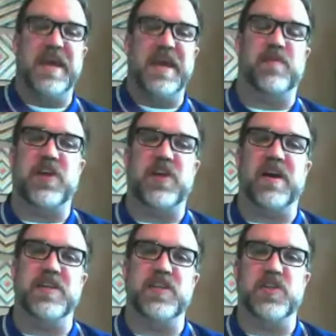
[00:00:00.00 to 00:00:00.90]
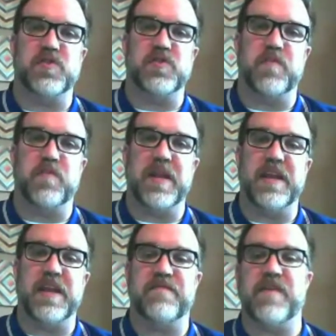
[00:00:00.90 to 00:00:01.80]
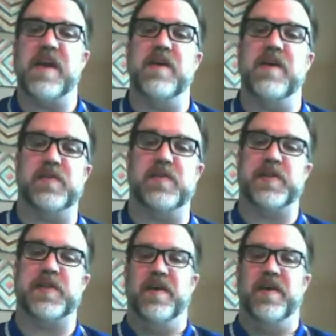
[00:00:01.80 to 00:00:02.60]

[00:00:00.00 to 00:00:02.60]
And we're talking social media fails.